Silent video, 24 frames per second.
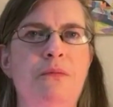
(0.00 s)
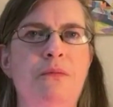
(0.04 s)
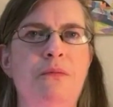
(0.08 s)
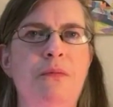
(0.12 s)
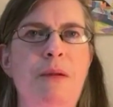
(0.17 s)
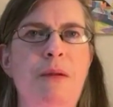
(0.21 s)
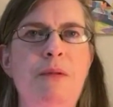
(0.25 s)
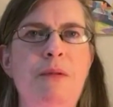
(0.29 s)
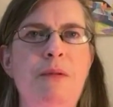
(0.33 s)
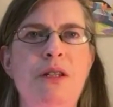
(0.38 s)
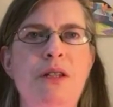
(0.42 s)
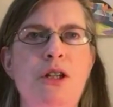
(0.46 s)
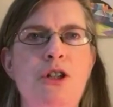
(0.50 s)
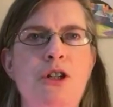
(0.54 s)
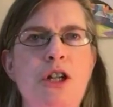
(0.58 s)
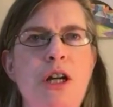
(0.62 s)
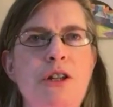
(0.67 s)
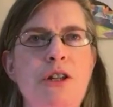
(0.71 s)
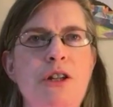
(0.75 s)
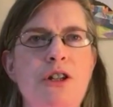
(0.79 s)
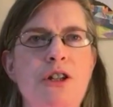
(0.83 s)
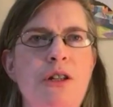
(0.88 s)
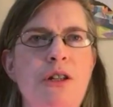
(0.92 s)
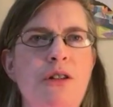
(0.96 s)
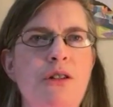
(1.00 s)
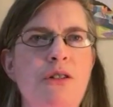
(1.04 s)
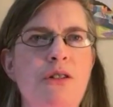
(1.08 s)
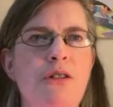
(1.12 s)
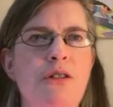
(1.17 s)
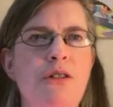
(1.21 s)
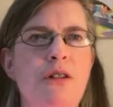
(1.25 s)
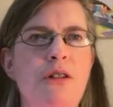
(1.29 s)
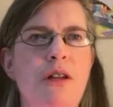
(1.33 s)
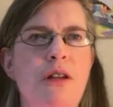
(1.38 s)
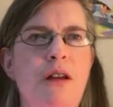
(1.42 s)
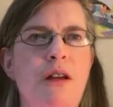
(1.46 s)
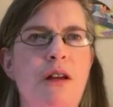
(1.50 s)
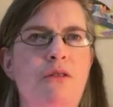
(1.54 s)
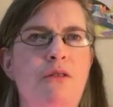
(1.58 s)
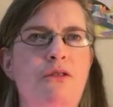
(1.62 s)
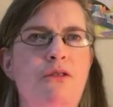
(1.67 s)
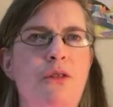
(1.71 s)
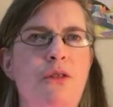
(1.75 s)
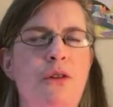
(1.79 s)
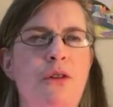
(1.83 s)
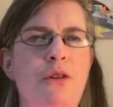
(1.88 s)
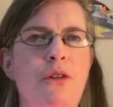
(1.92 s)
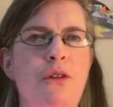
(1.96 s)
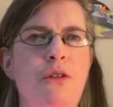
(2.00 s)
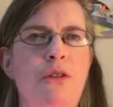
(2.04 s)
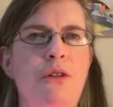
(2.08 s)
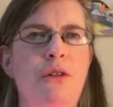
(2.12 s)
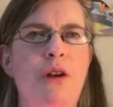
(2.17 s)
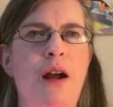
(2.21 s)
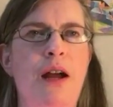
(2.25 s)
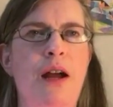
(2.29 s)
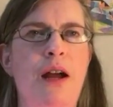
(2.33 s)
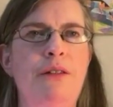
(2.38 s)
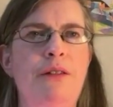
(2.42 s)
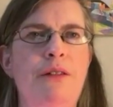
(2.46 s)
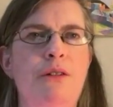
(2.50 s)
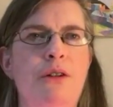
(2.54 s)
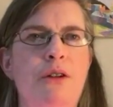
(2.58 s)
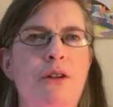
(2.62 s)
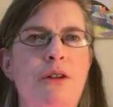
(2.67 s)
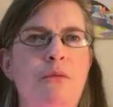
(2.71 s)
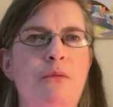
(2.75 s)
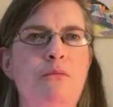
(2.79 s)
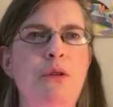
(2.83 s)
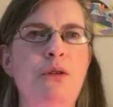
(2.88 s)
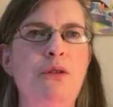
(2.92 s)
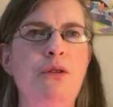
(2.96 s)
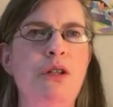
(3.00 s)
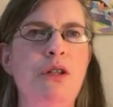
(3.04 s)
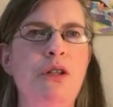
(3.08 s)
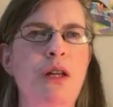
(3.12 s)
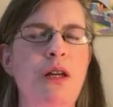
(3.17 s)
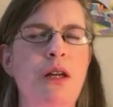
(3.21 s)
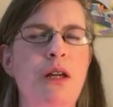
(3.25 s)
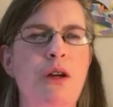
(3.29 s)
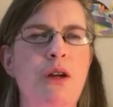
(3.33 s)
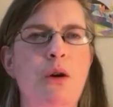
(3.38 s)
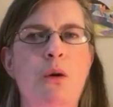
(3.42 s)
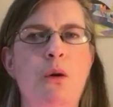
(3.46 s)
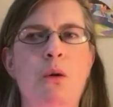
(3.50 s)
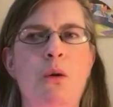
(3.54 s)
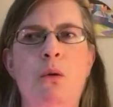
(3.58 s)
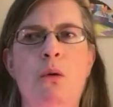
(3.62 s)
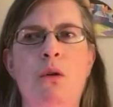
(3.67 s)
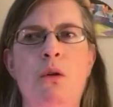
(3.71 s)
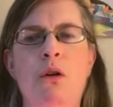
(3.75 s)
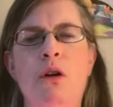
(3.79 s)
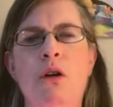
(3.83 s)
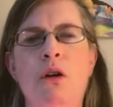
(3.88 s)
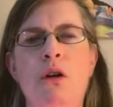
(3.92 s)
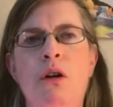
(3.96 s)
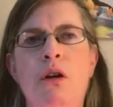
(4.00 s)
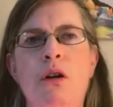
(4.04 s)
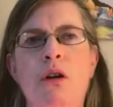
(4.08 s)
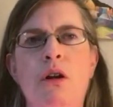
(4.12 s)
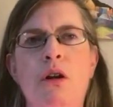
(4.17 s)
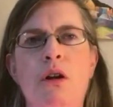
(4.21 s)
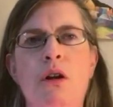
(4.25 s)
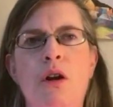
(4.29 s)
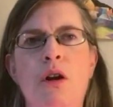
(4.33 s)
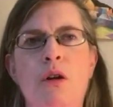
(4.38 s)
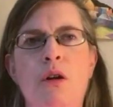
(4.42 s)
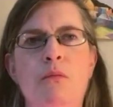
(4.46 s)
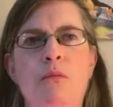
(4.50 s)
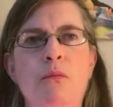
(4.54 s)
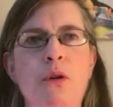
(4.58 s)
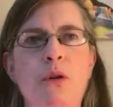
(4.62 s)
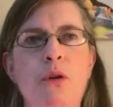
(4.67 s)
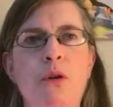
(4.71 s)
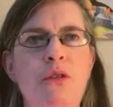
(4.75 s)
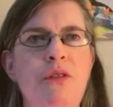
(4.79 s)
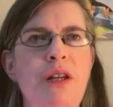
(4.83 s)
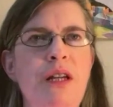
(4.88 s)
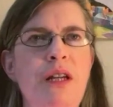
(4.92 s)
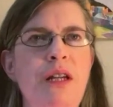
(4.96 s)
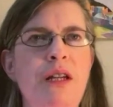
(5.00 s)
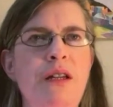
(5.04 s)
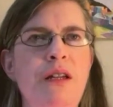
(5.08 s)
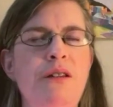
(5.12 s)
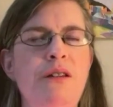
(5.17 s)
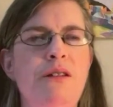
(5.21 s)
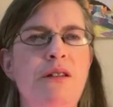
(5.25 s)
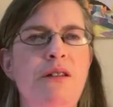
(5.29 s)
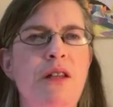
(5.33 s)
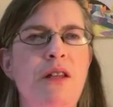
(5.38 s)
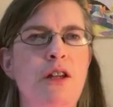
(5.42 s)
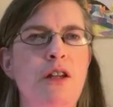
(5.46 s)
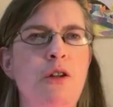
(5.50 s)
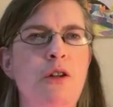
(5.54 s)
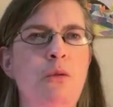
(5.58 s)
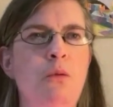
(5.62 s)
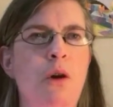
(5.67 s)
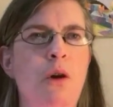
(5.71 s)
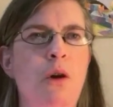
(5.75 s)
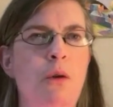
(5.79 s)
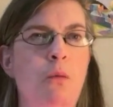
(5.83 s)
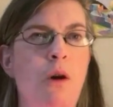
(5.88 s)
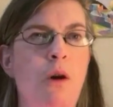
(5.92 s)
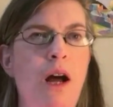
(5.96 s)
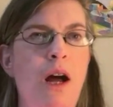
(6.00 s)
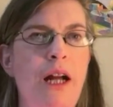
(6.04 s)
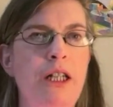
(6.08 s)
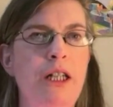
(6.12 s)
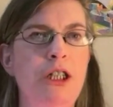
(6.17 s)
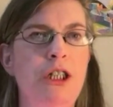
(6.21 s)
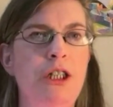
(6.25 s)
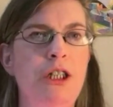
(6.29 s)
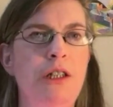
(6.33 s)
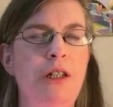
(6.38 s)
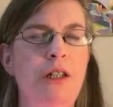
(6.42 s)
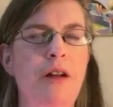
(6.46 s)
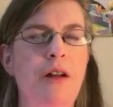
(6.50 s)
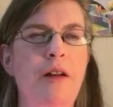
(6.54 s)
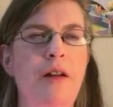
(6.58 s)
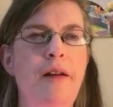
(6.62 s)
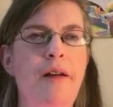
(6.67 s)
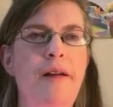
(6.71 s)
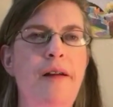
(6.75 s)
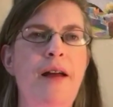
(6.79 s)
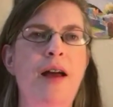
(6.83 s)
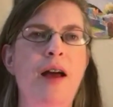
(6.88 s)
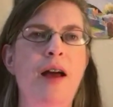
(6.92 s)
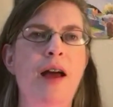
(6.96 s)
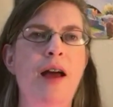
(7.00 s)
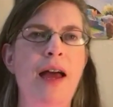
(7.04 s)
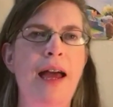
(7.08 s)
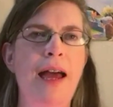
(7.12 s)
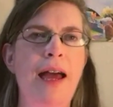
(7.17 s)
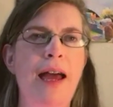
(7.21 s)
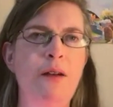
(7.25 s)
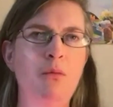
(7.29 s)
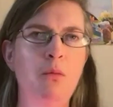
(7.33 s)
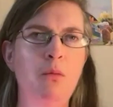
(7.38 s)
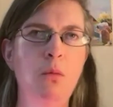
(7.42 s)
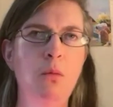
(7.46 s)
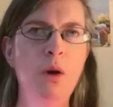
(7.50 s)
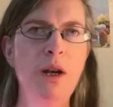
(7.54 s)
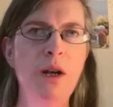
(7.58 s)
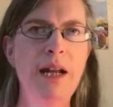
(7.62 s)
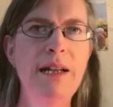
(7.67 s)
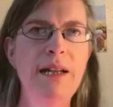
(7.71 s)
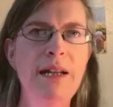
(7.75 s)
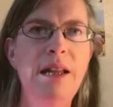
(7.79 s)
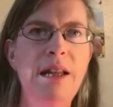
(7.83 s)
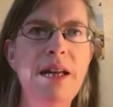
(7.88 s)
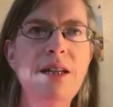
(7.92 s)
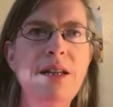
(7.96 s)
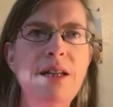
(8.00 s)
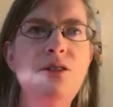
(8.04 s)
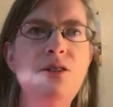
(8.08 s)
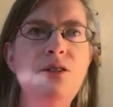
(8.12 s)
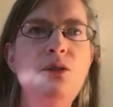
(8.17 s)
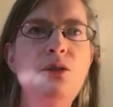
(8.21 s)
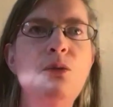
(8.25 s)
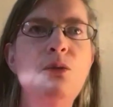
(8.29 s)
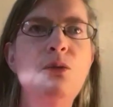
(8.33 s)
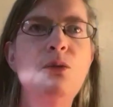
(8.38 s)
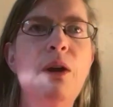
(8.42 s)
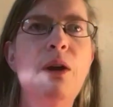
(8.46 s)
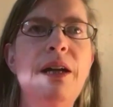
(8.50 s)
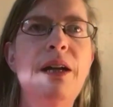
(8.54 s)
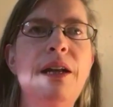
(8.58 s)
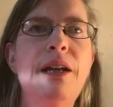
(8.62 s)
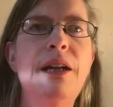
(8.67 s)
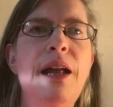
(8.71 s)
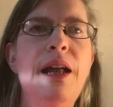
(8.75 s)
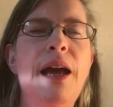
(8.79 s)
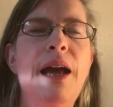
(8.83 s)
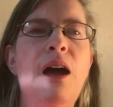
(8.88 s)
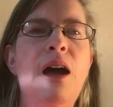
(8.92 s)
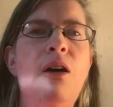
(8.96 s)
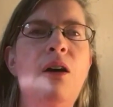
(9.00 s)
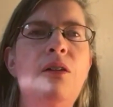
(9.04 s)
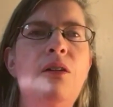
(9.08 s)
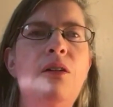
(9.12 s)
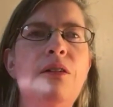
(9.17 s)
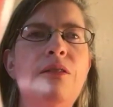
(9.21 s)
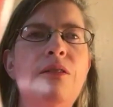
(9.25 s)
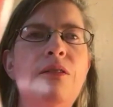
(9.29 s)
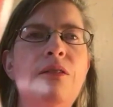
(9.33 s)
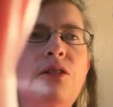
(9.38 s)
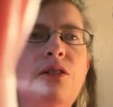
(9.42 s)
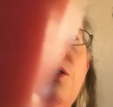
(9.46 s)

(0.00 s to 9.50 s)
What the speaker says: maybe suggestions for either music or movies that you want to watch. And what I'd like to do right now, this